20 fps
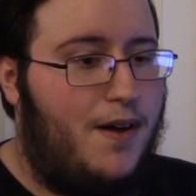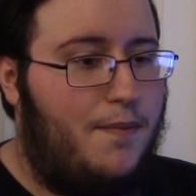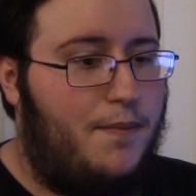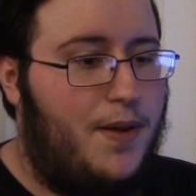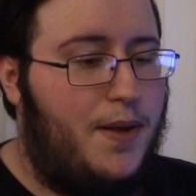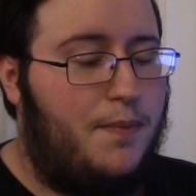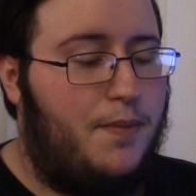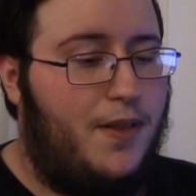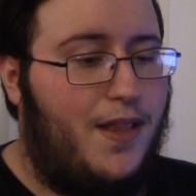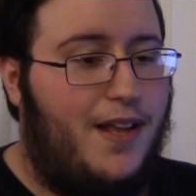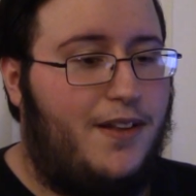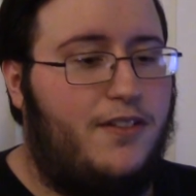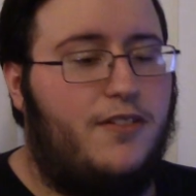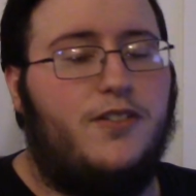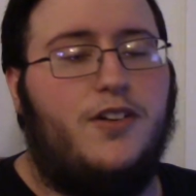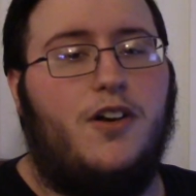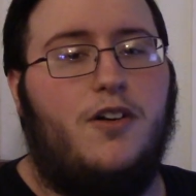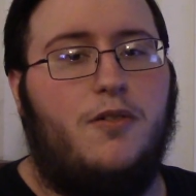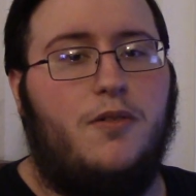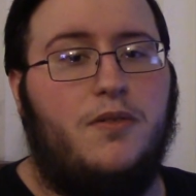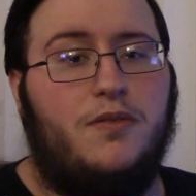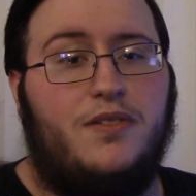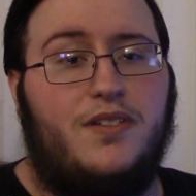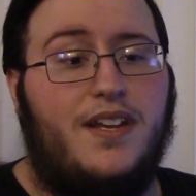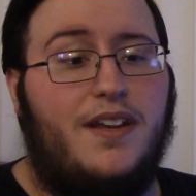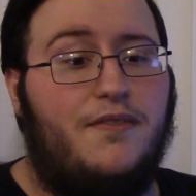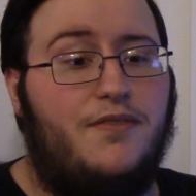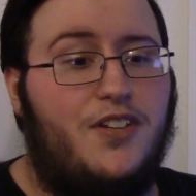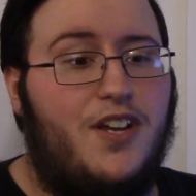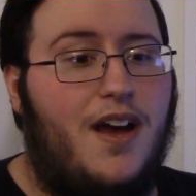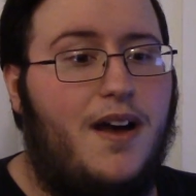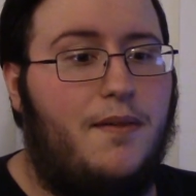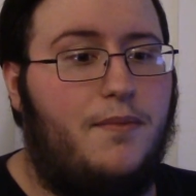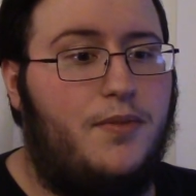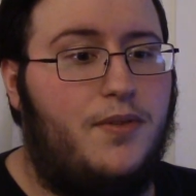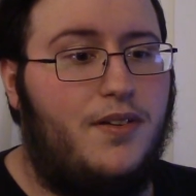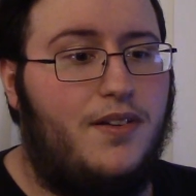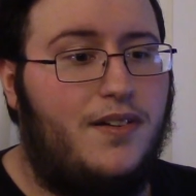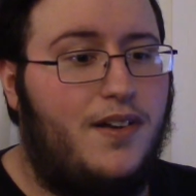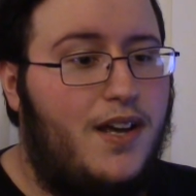people that don't know Steve
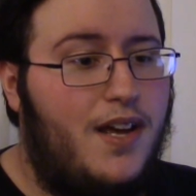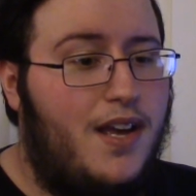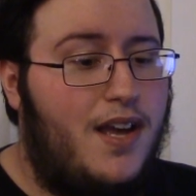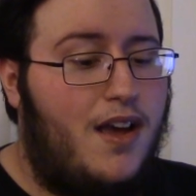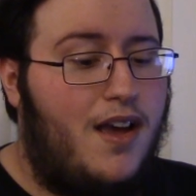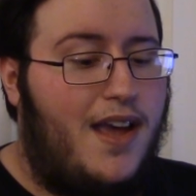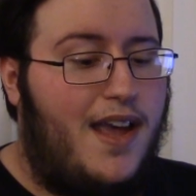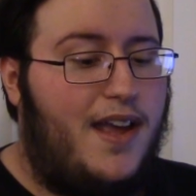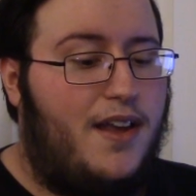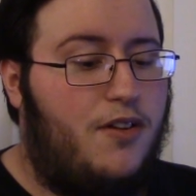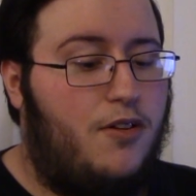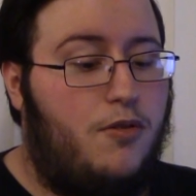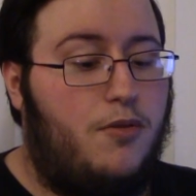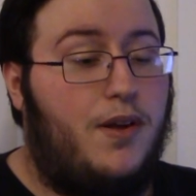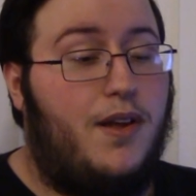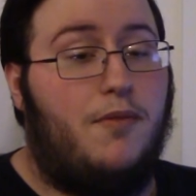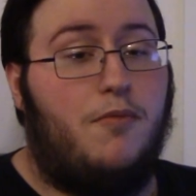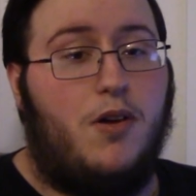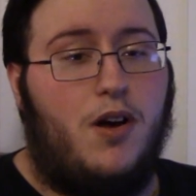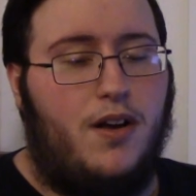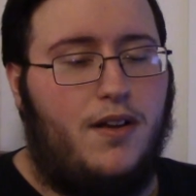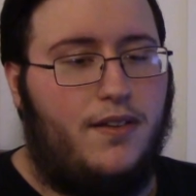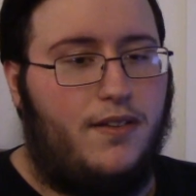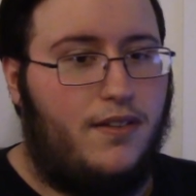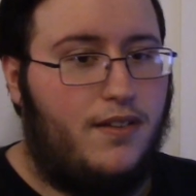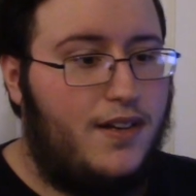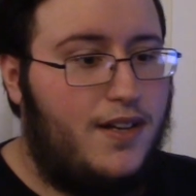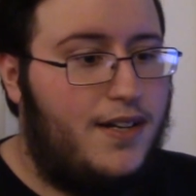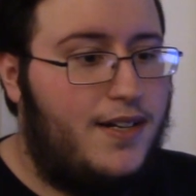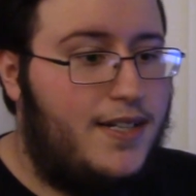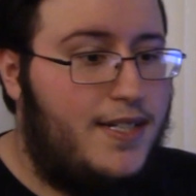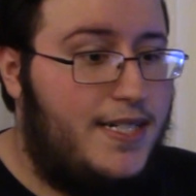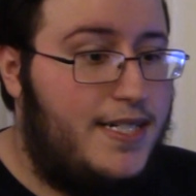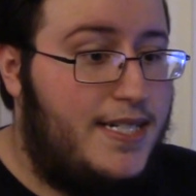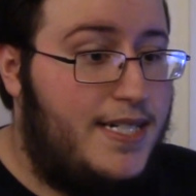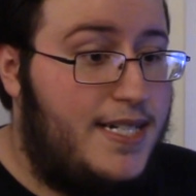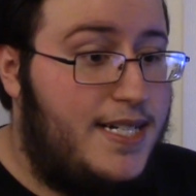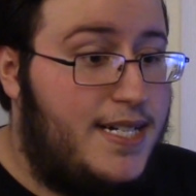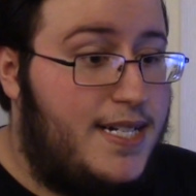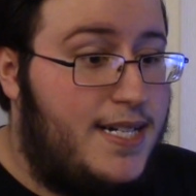Jobs and who he was,
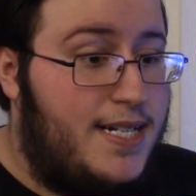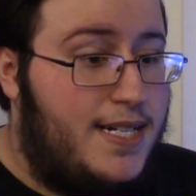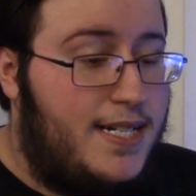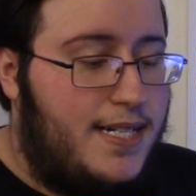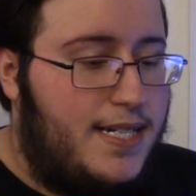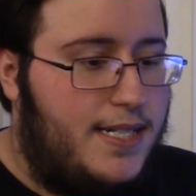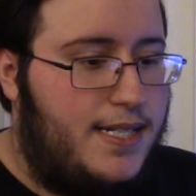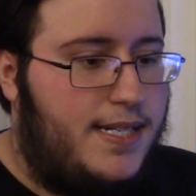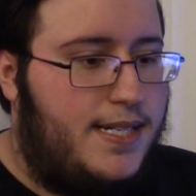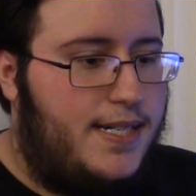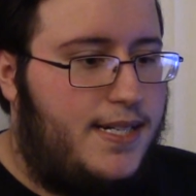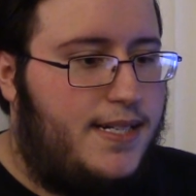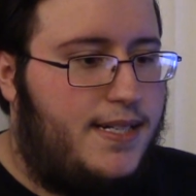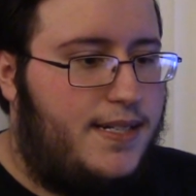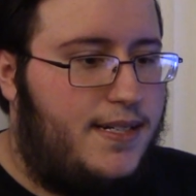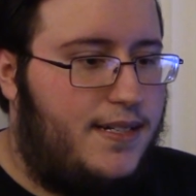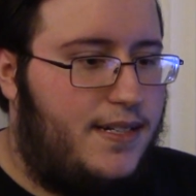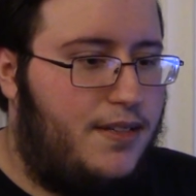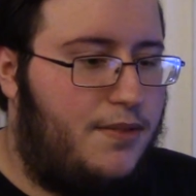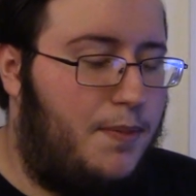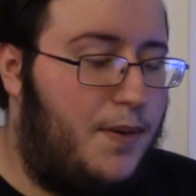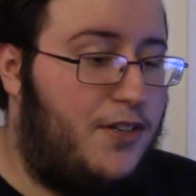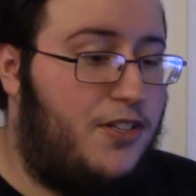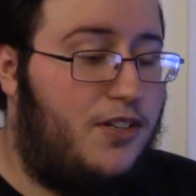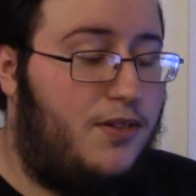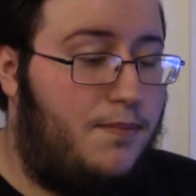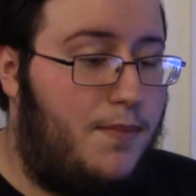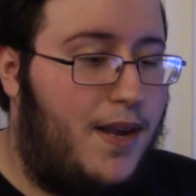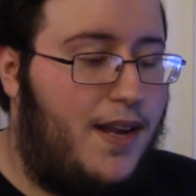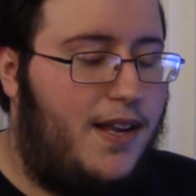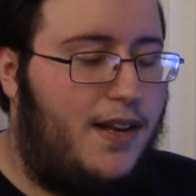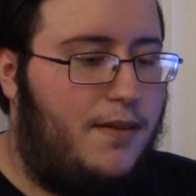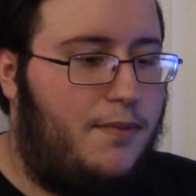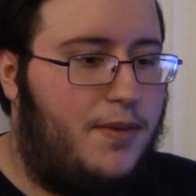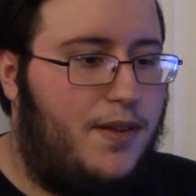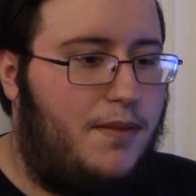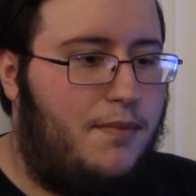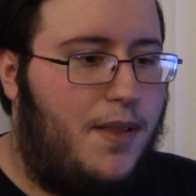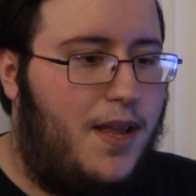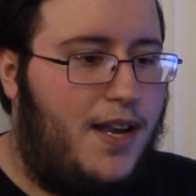especially making him
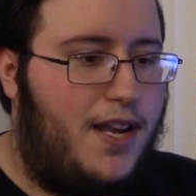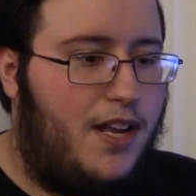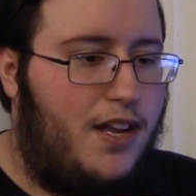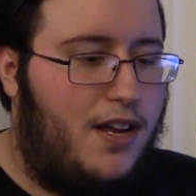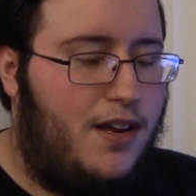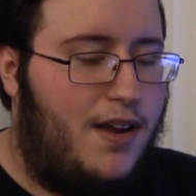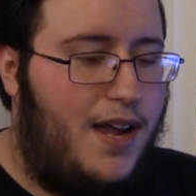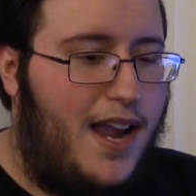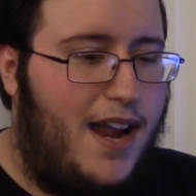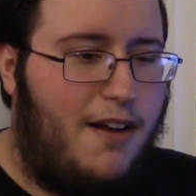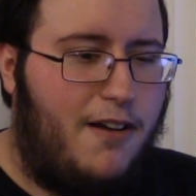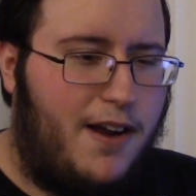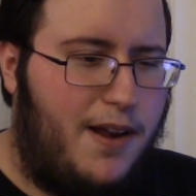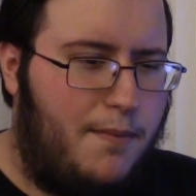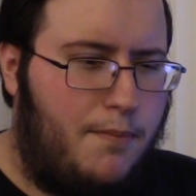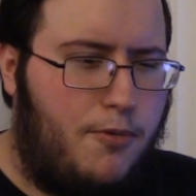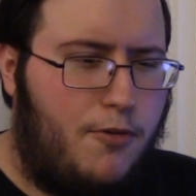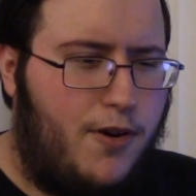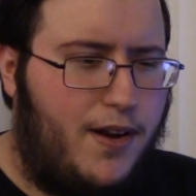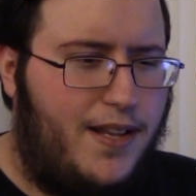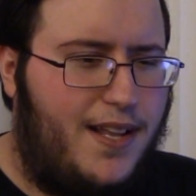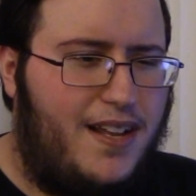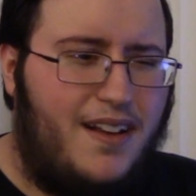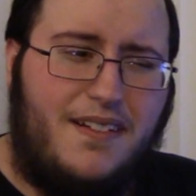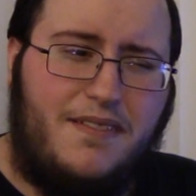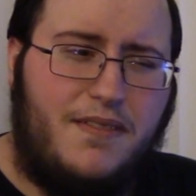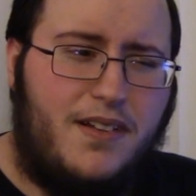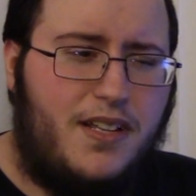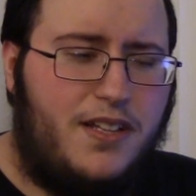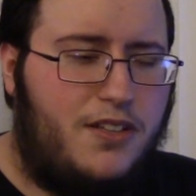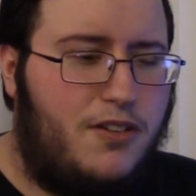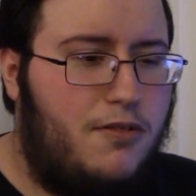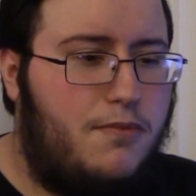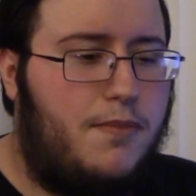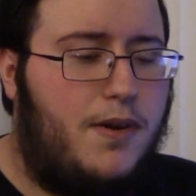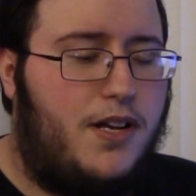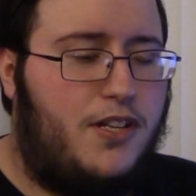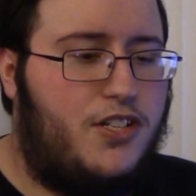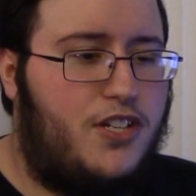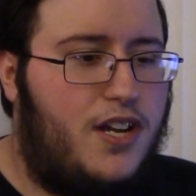seem like a arrogant prick that didn't really do
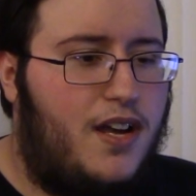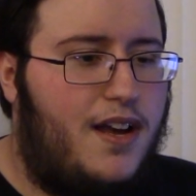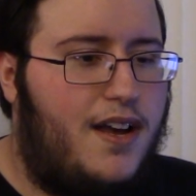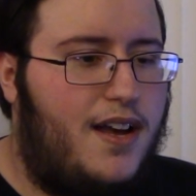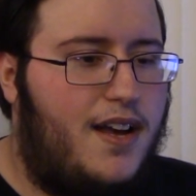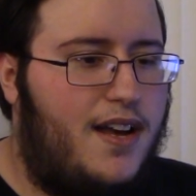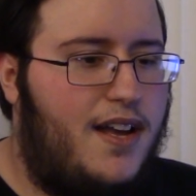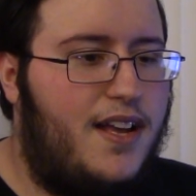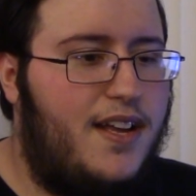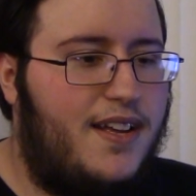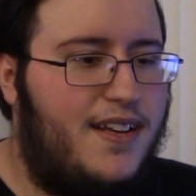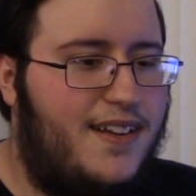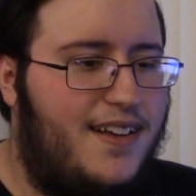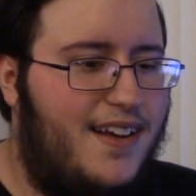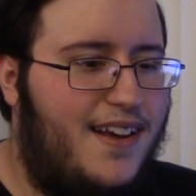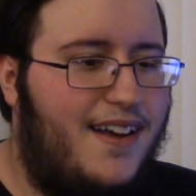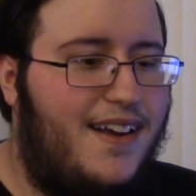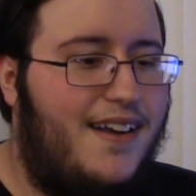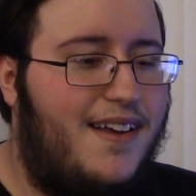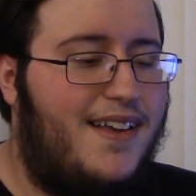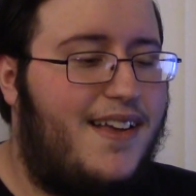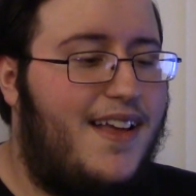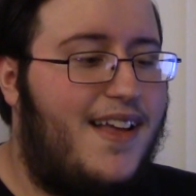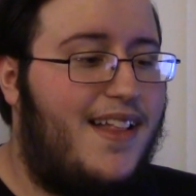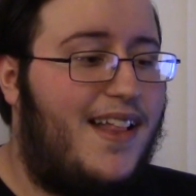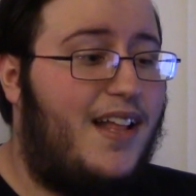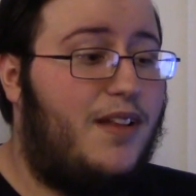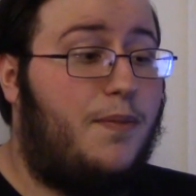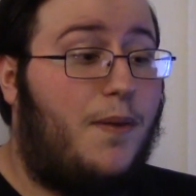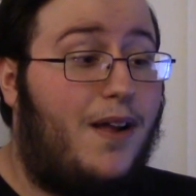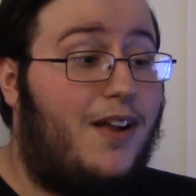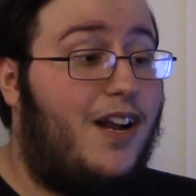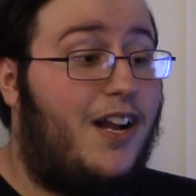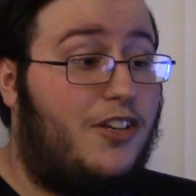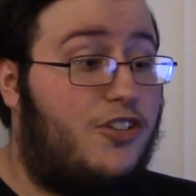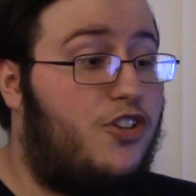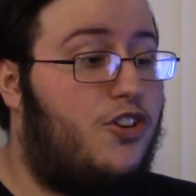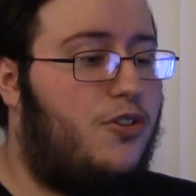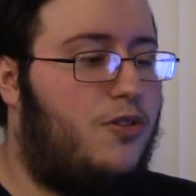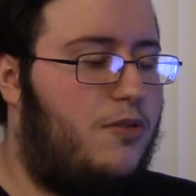much. that's probably
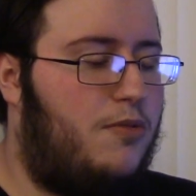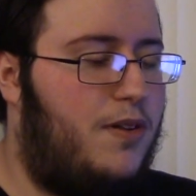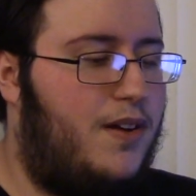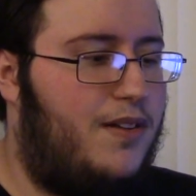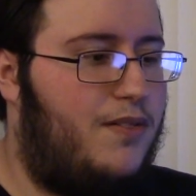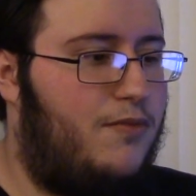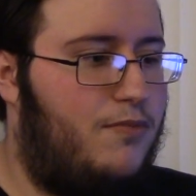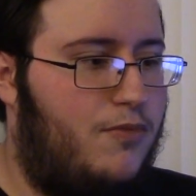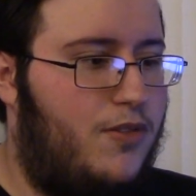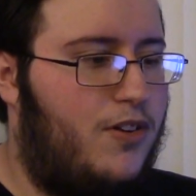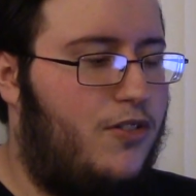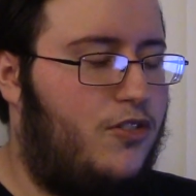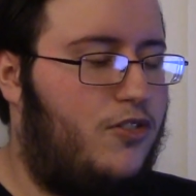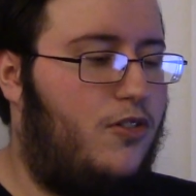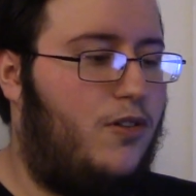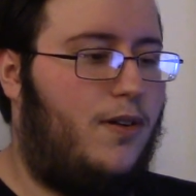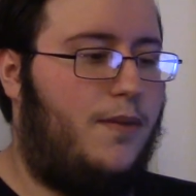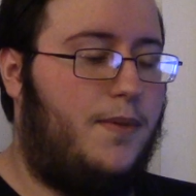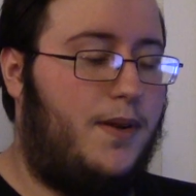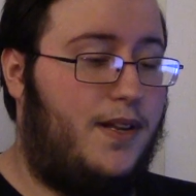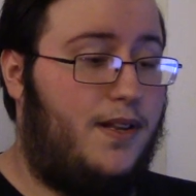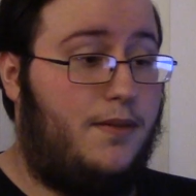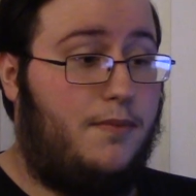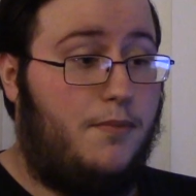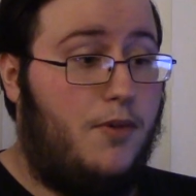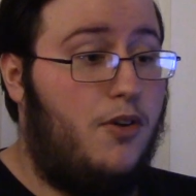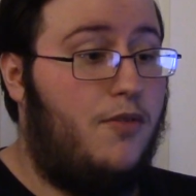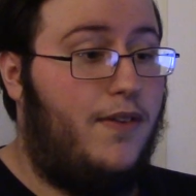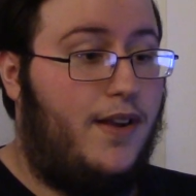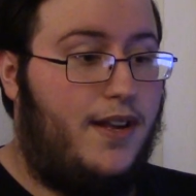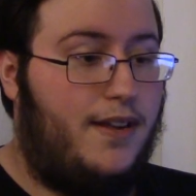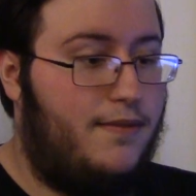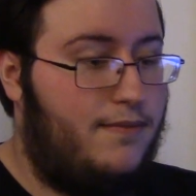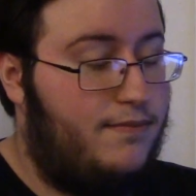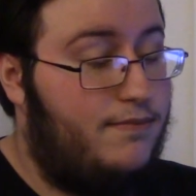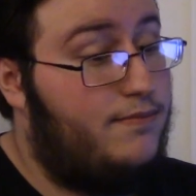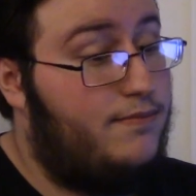not true in real story, but in the movie.